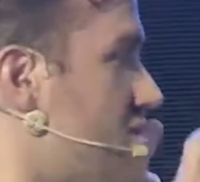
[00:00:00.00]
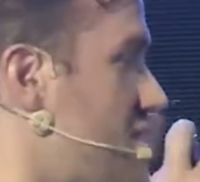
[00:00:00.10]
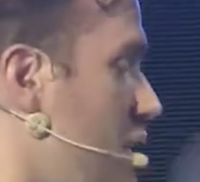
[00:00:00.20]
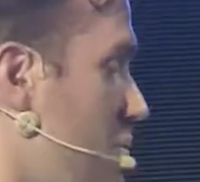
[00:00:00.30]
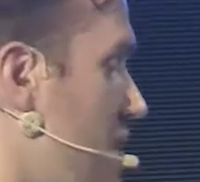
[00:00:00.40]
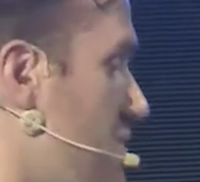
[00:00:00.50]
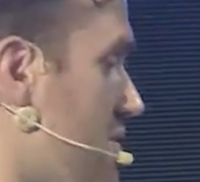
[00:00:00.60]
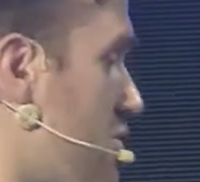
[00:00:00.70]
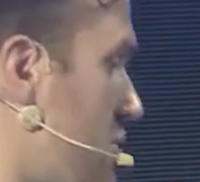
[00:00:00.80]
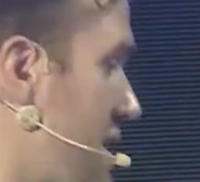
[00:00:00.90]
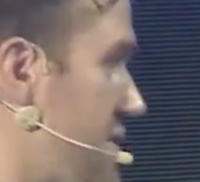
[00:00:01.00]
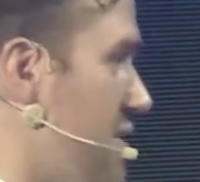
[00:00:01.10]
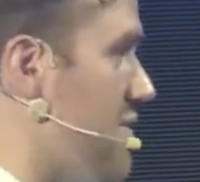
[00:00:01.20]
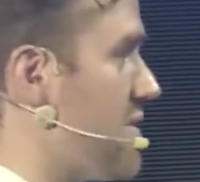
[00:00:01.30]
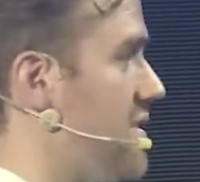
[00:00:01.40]
the same level of
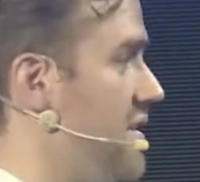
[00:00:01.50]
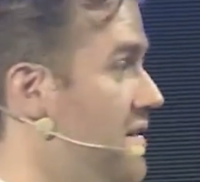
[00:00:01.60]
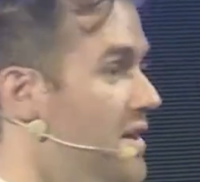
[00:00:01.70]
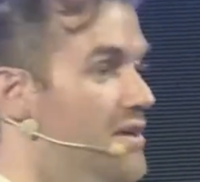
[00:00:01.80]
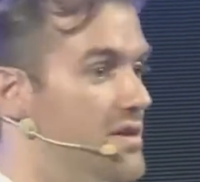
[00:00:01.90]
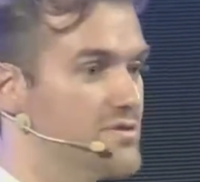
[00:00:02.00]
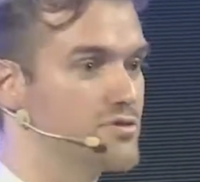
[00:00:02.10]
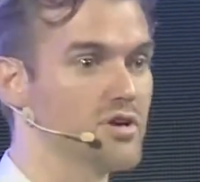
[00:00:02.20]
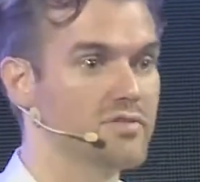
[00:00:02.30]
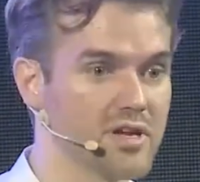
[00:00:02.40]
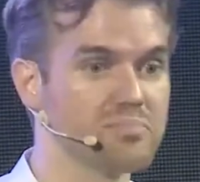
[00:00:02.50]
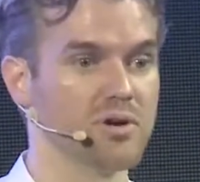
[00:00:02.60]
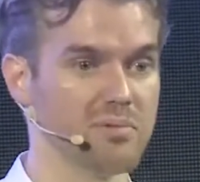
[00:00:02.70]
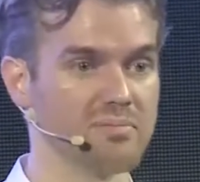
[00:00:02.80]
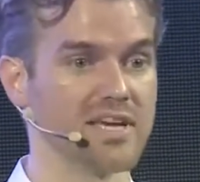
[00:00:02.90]
creativity to solving a
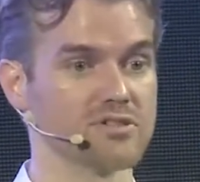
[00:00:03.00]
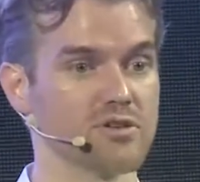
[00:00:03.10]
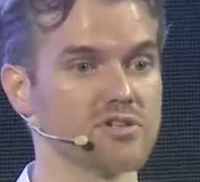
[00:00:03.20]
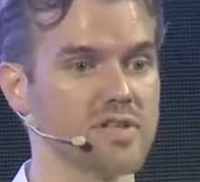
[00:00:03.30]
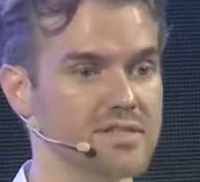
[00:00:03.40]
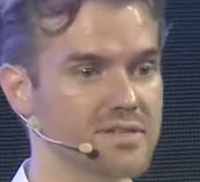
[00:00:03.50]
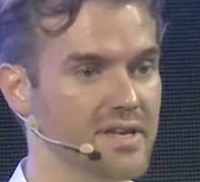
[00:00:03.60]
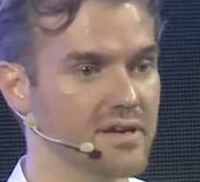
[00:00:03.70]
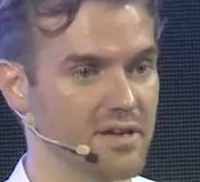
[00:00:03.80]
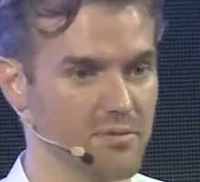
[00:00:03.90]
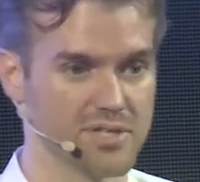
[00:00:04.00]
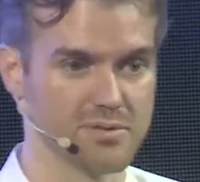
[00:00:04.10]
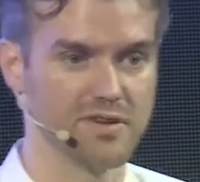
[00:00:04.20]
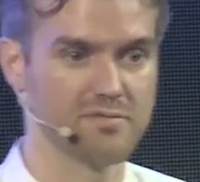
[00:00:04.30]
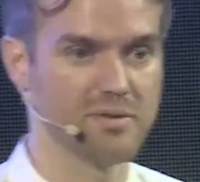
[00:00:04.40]
problem like social engineering,
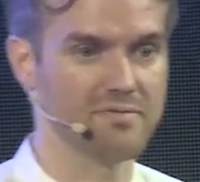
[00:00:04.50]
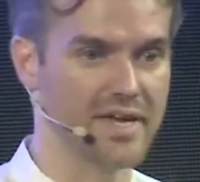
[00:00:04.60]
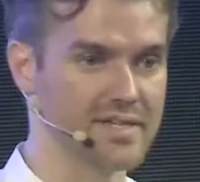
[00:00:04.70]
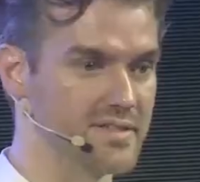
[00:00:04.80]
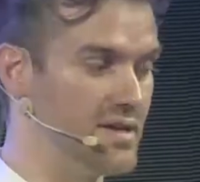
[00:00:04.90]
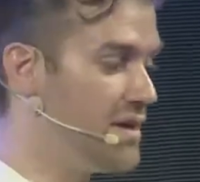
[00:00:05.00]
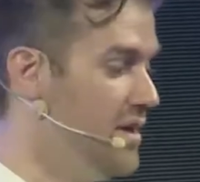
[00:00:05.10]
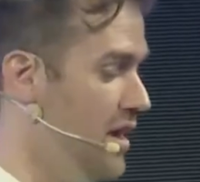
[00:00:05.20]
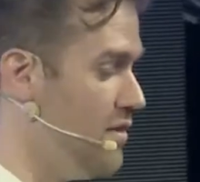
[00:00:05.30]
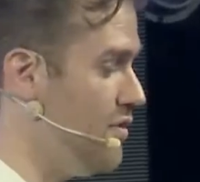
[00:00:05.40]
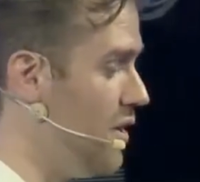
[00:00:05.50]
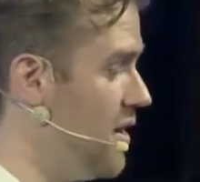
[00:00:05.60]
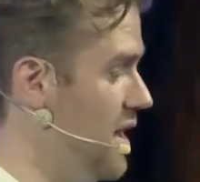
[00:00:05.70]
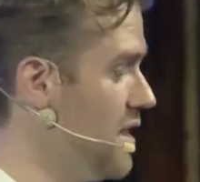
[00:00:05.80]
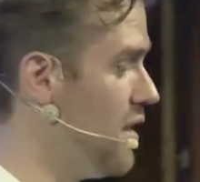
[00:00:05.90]
which we've been facing
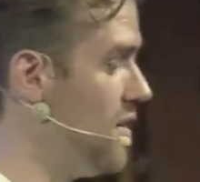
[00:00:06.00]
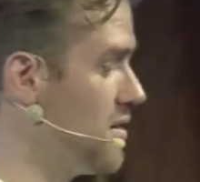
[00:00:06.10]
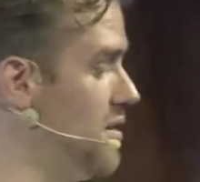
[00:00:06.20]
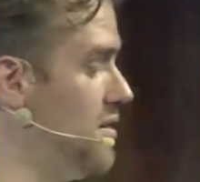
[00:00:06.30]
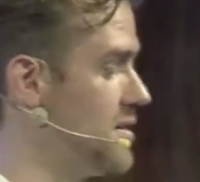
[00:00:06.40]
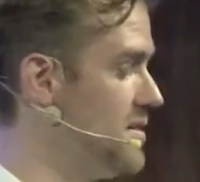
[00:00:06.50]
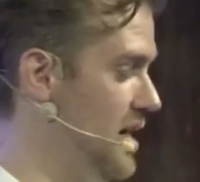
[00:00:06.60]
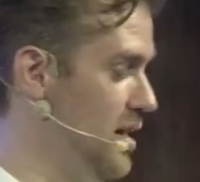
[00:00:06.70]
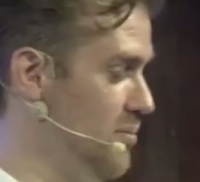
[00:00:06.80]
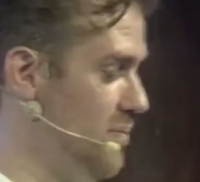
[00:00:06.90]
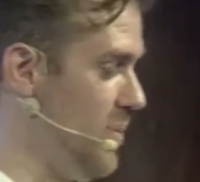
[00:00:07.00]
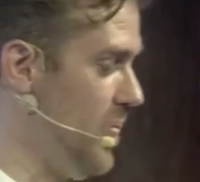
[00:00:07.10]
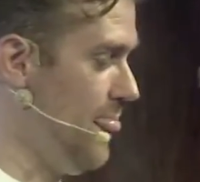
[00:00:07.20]
for a long, long time.